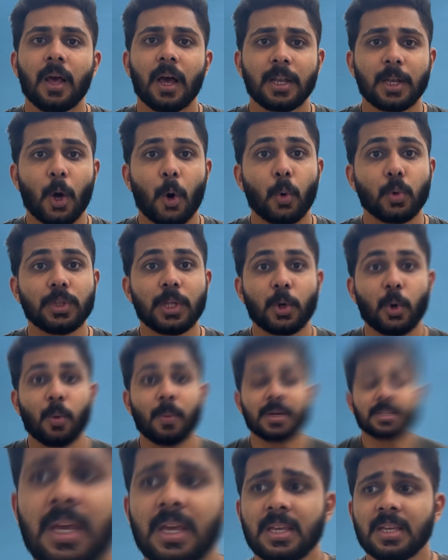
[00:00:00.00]
now the
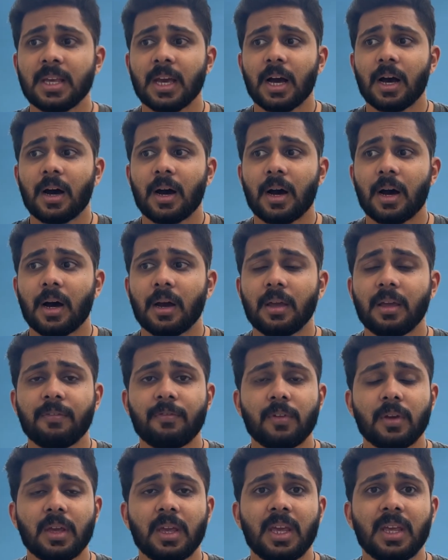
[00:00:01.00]
rumor if
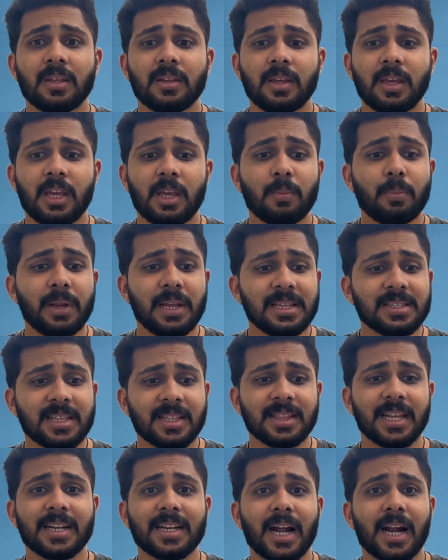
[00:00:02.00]
he brings
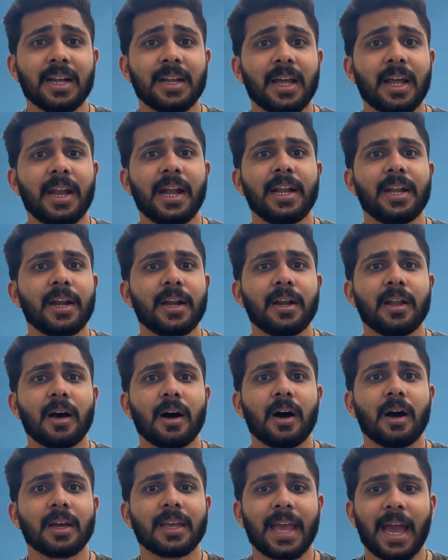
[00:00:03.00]
in that underrated
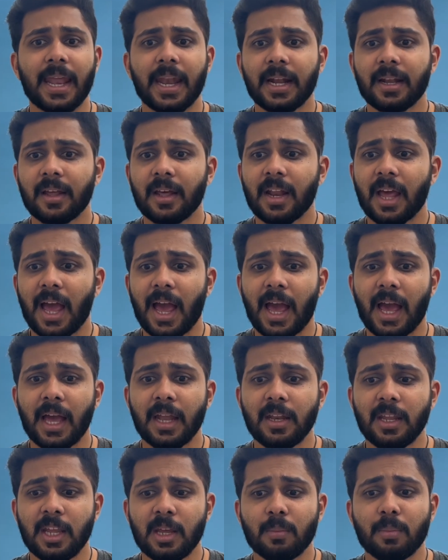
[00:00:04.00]
character,
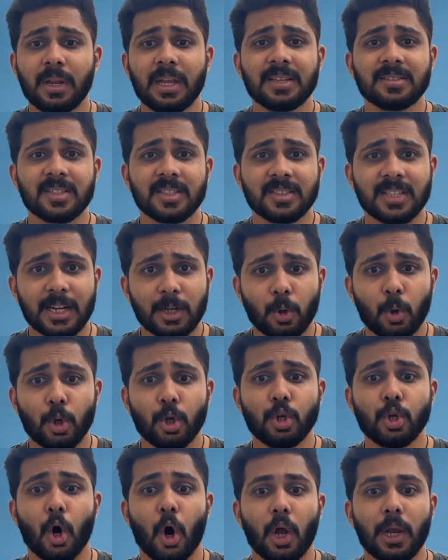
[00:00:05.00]
and he brings in that good
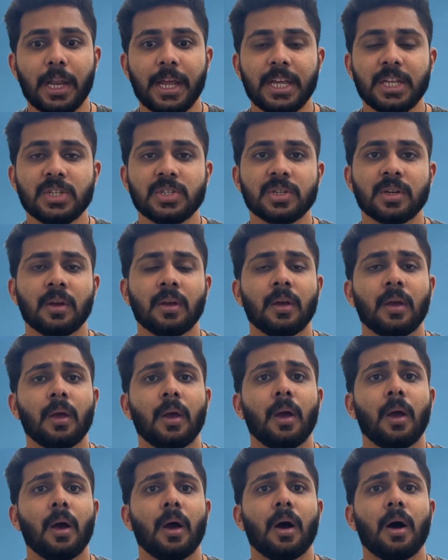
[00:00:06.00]
knowledge,
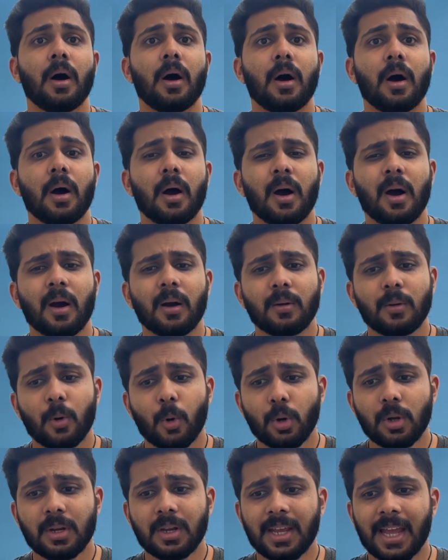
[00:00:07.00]

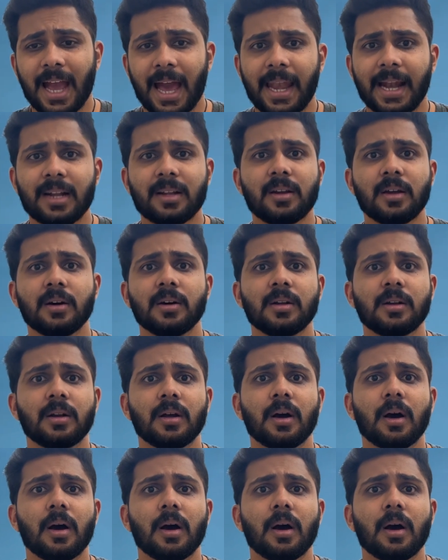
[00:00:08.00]
good character